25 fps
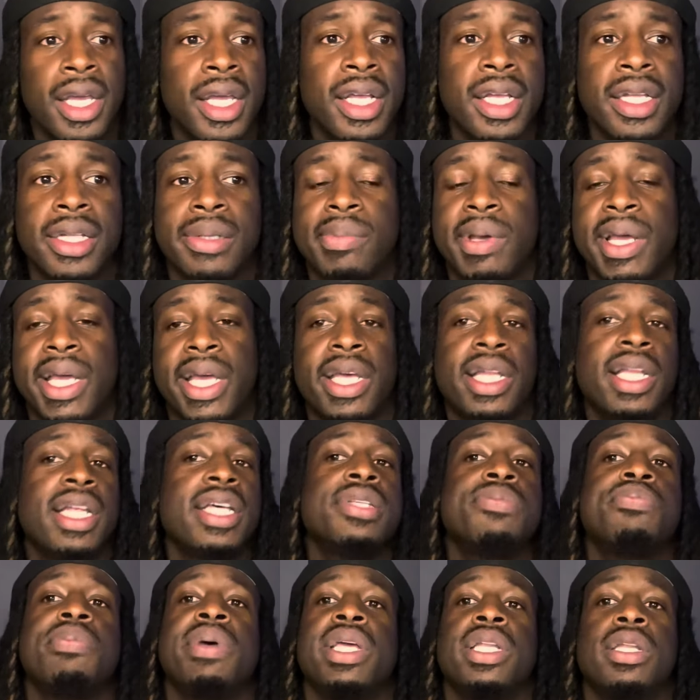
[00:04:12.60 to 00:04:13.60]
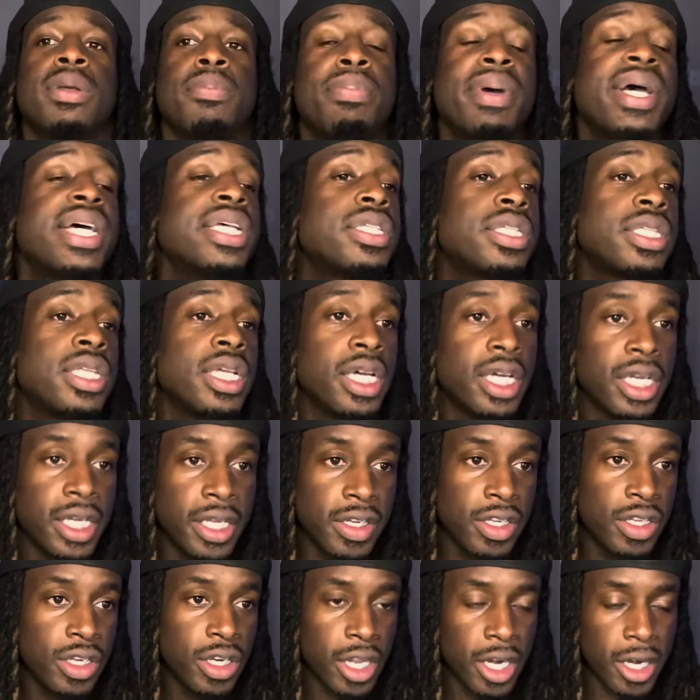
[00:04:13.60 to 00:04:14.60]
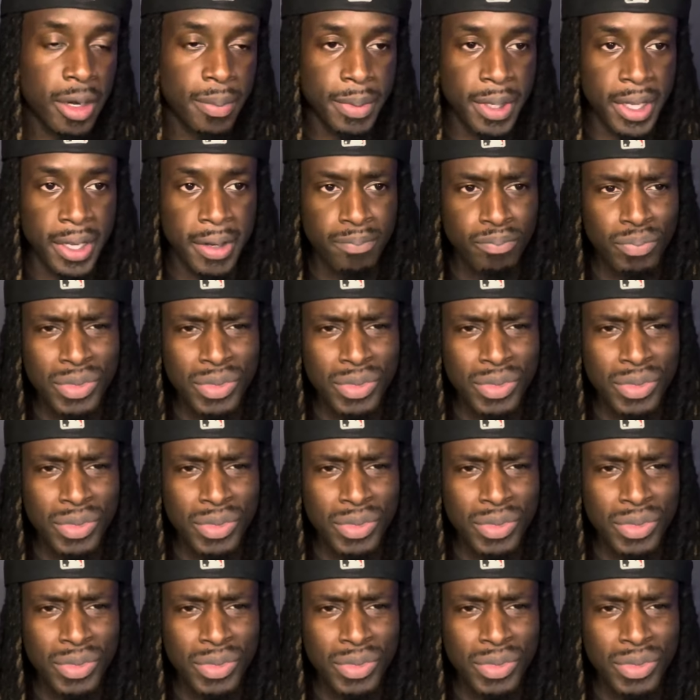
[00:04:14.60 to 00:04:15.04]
man, let's make the best of it. You know what I mean?